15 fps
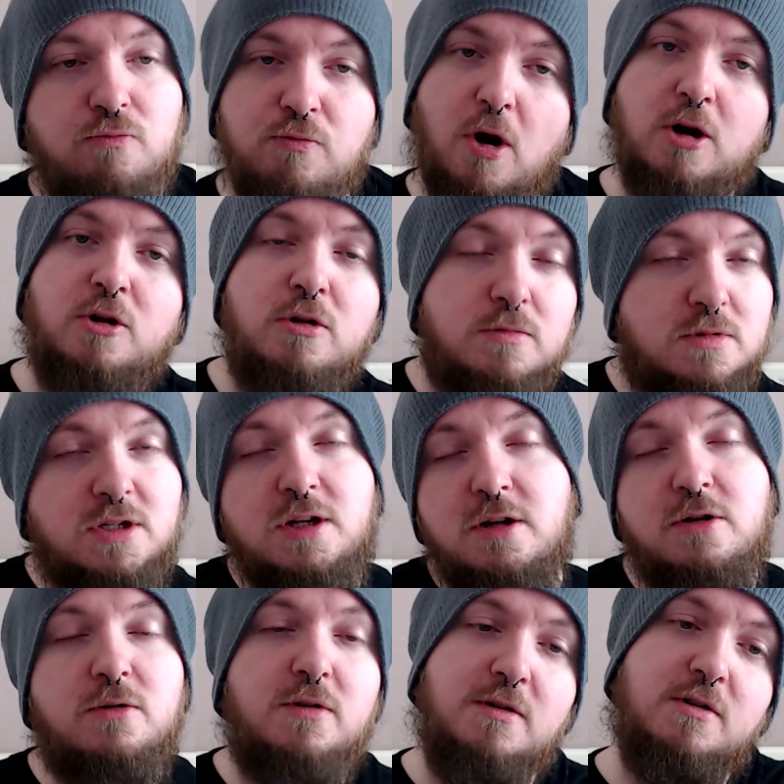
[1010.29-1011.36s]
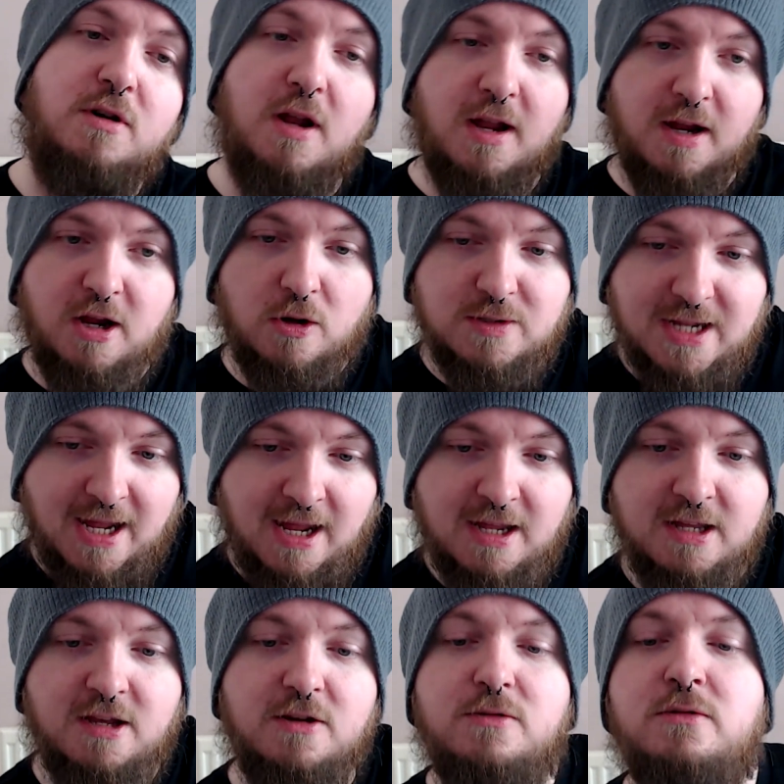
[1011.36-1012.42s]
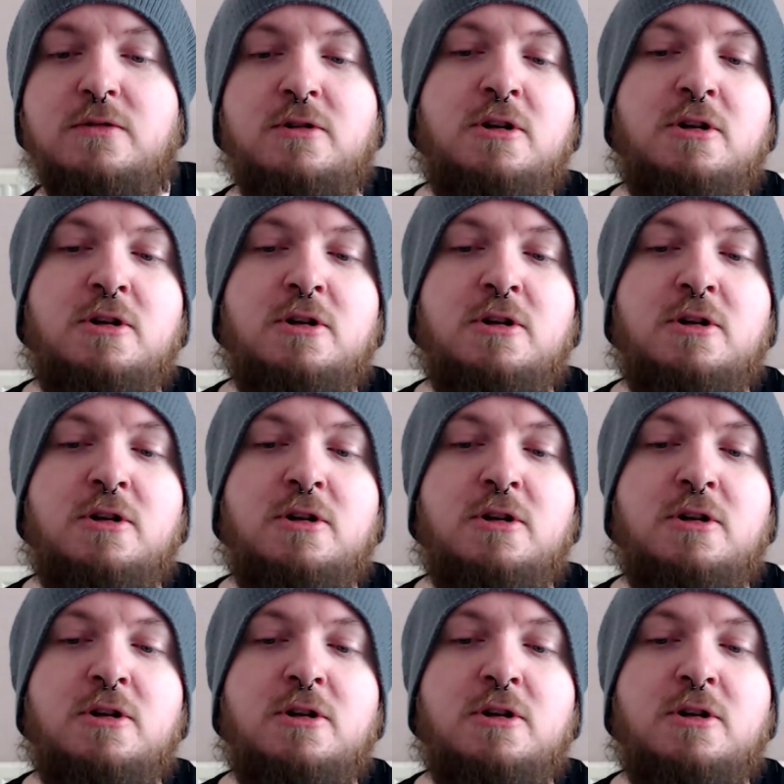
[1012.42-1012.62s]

rock up to you and go to hit you,